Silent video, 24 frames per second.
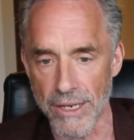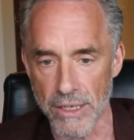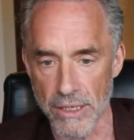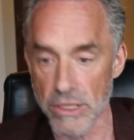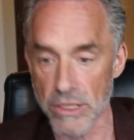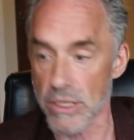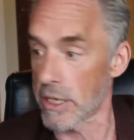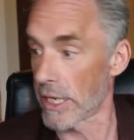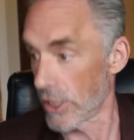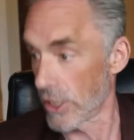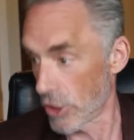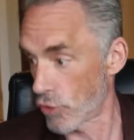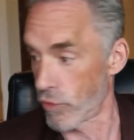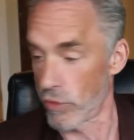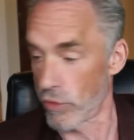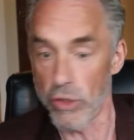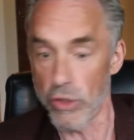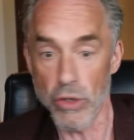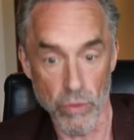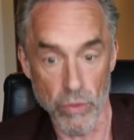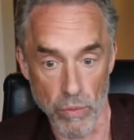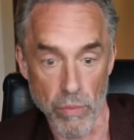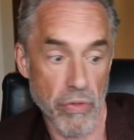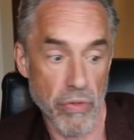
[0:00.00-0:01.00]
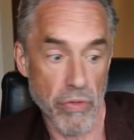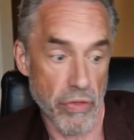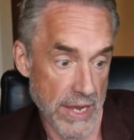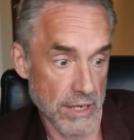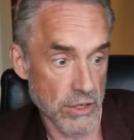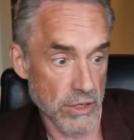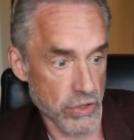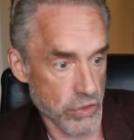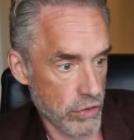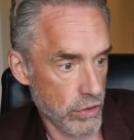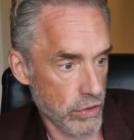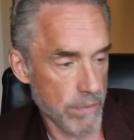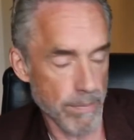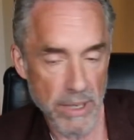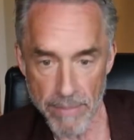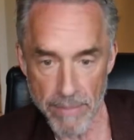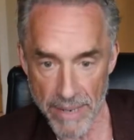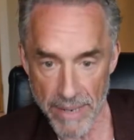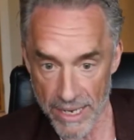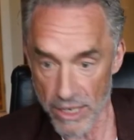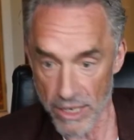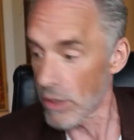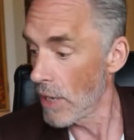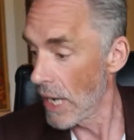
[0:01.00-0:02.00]
It's like, true, things could be
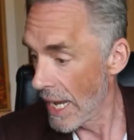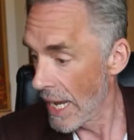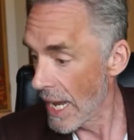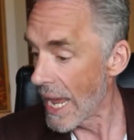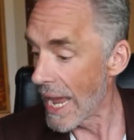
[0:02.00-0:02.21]
better.